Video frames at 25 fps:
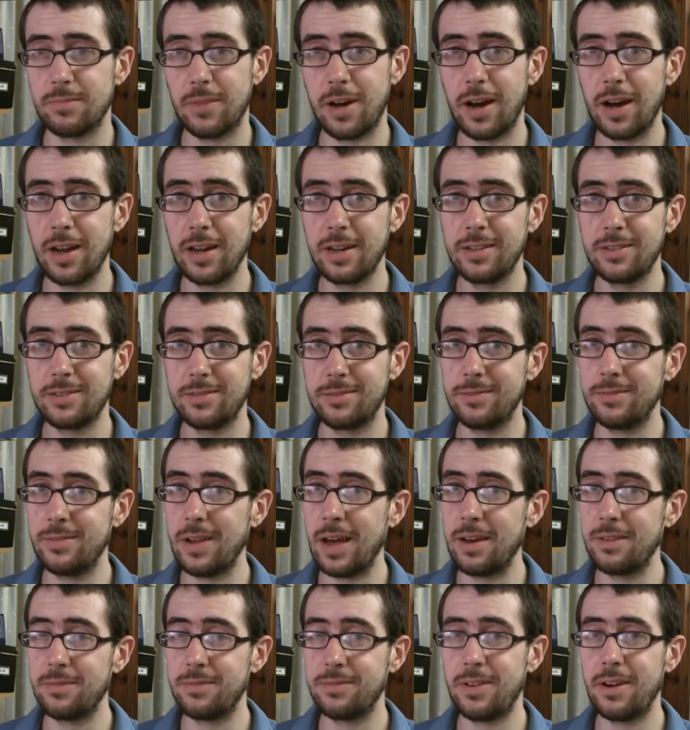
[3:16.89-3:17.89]
I
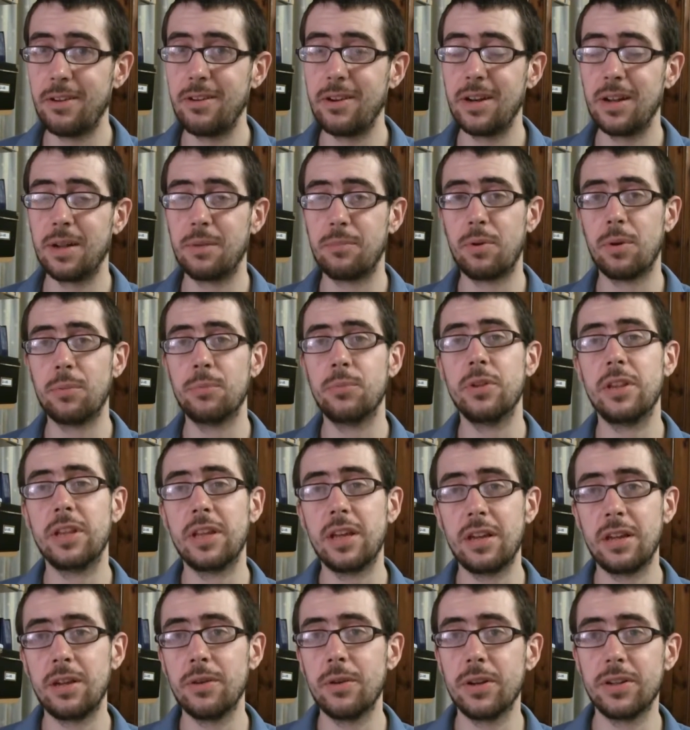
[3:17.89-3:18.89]
have very little problem with
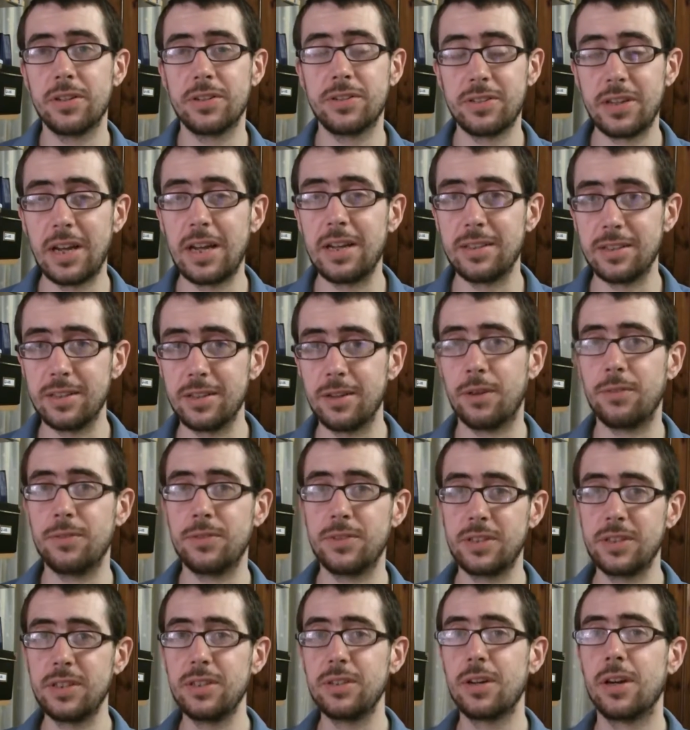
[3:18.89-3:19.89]
it. You understand that
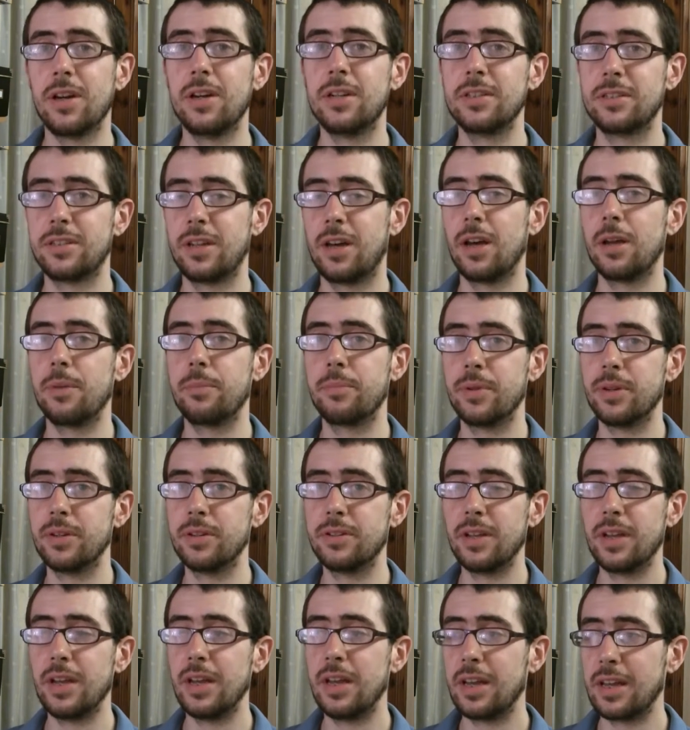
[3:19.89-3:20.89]
obviously you can't type
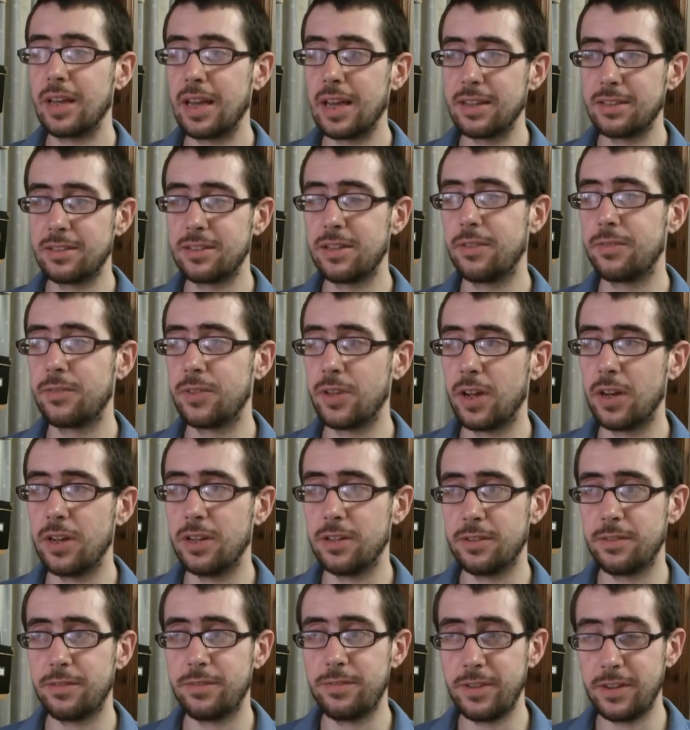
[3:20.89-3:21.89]
and get stuff done
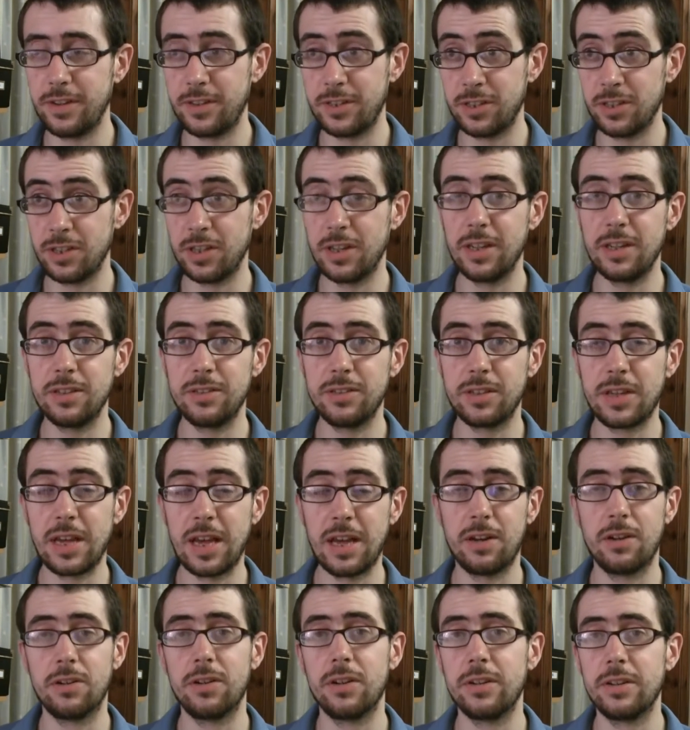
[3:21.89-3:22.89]
as efficiently as you
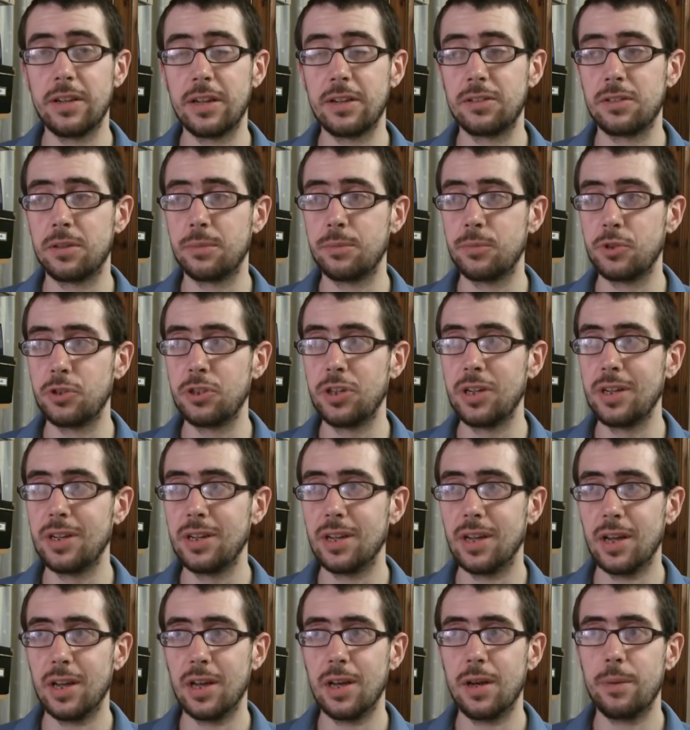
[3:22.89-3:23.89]
can on a desktop
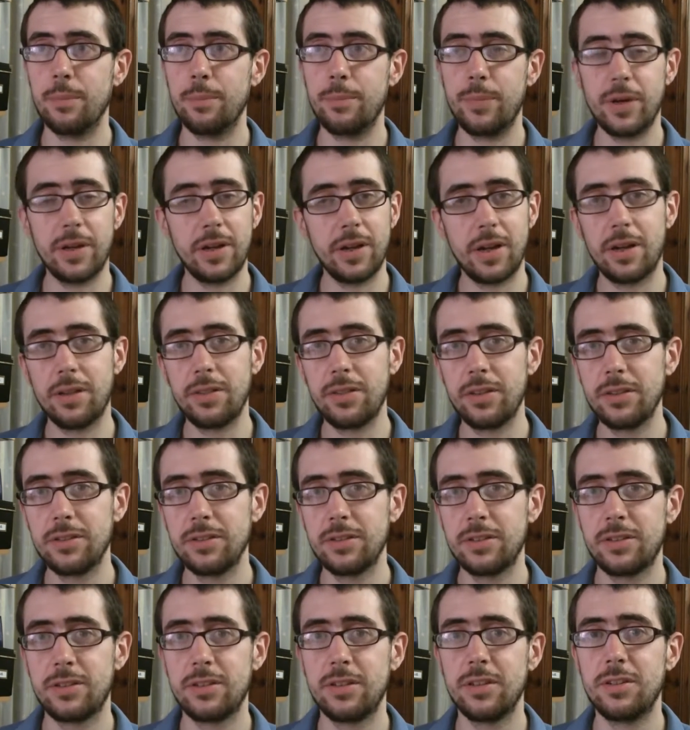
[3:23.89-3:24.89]
machine, but I
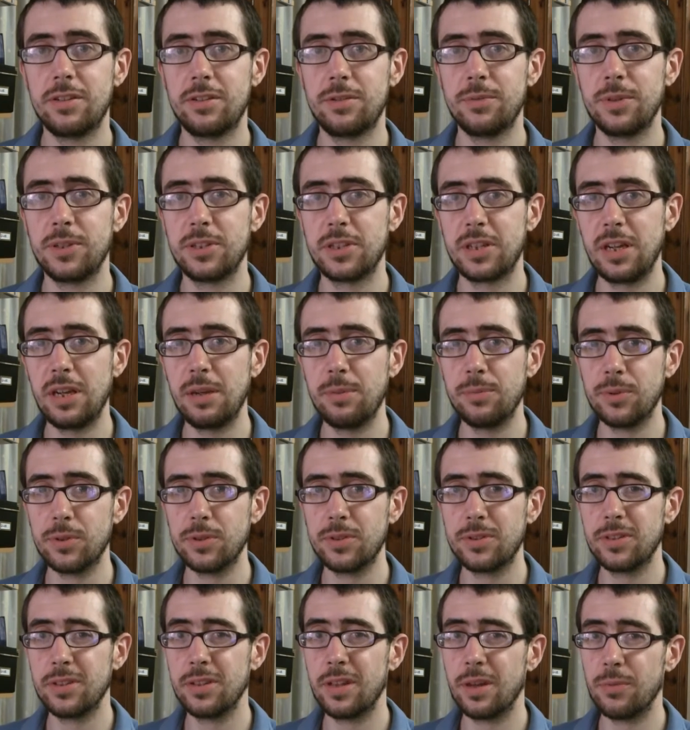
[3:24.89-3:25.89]
think the Swish
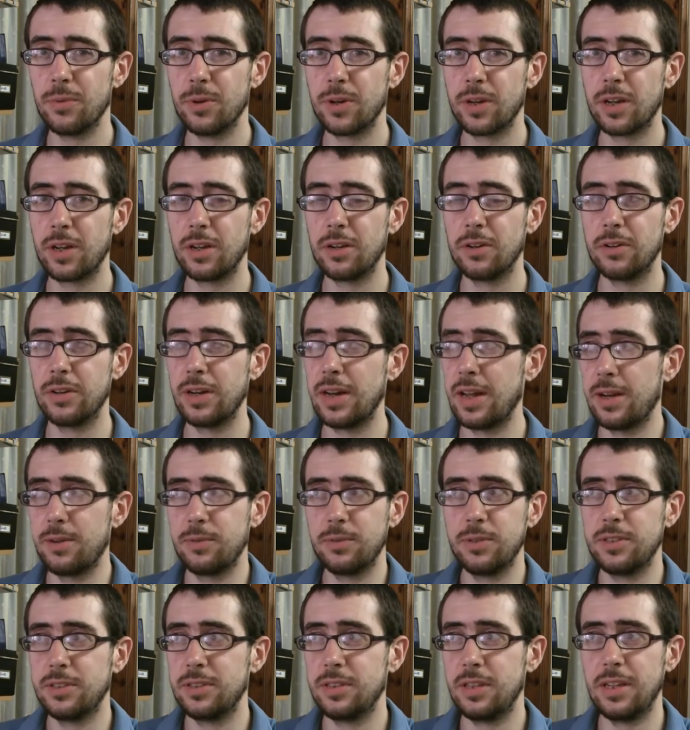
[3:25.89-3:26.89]
keyboards that they're working on
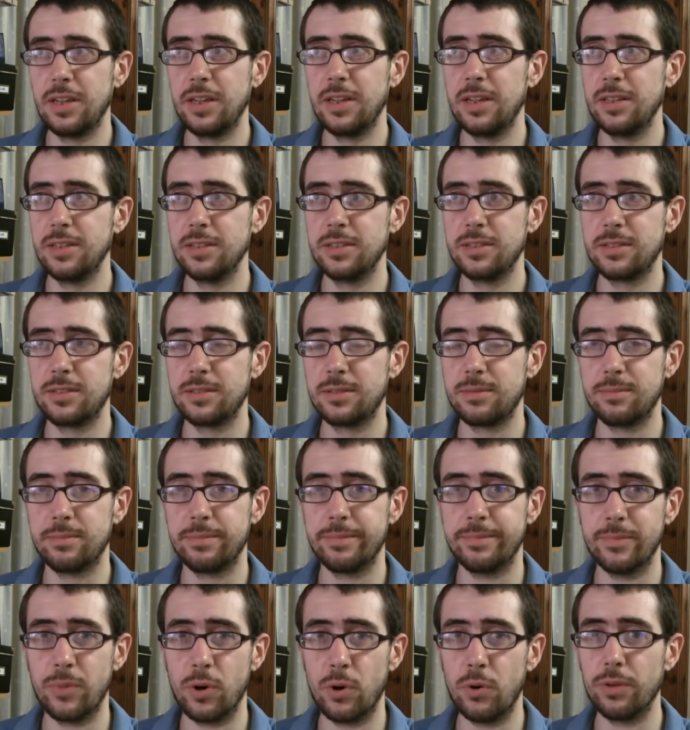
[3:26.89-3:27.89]
now is
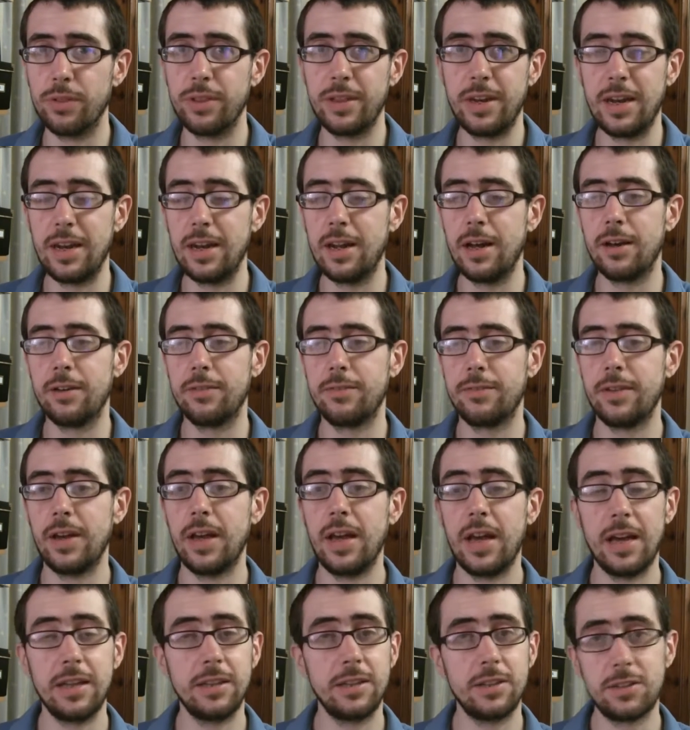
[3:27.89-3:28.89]
more than enough.
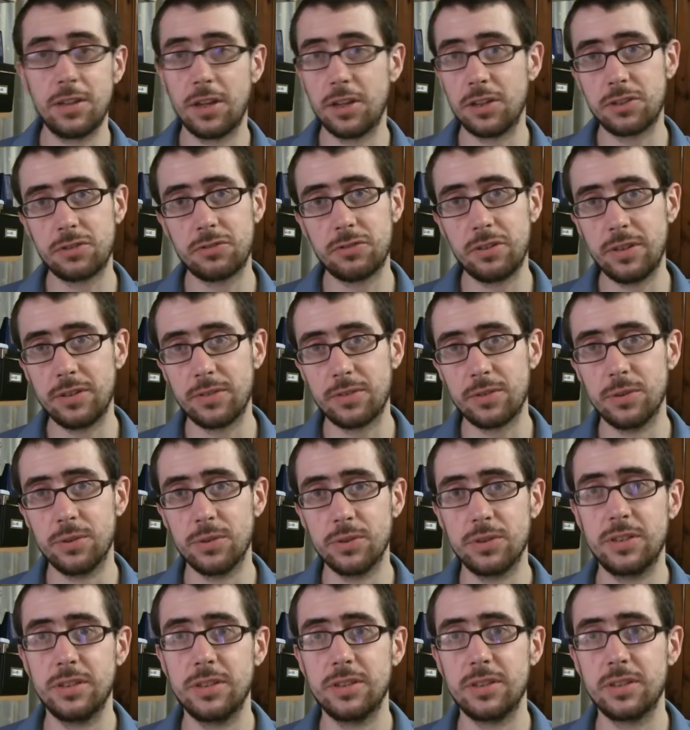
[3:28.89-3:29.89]
And the touchscreen, of
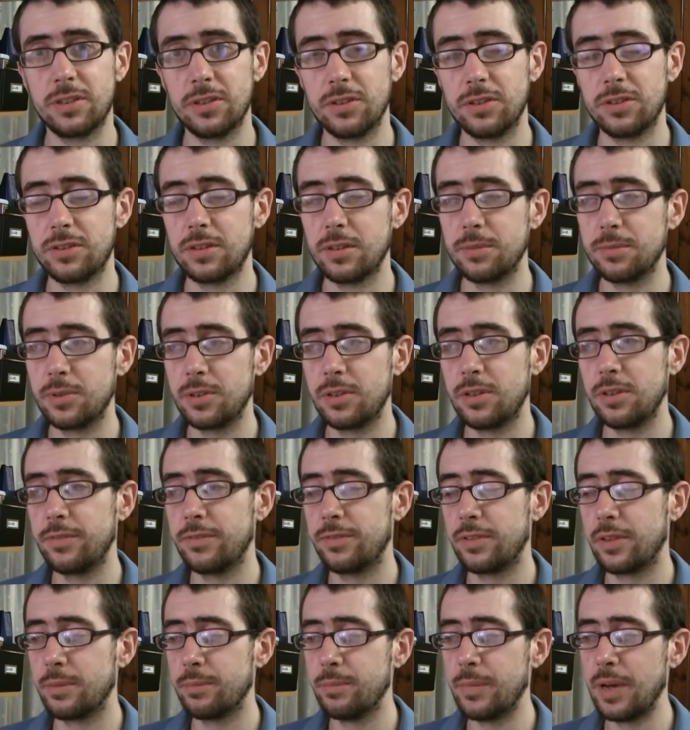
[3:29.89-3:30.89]
course, is a good substitute
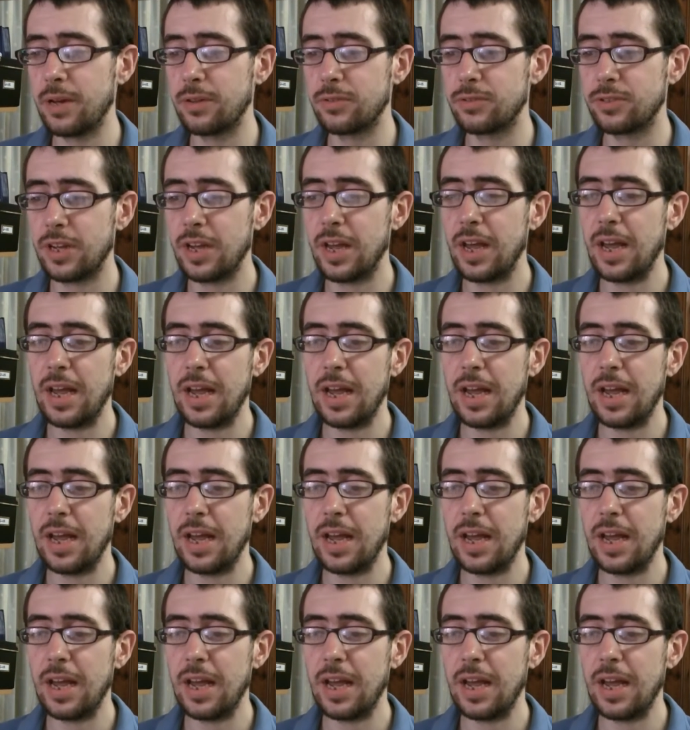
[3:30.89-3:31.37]
for the mouse.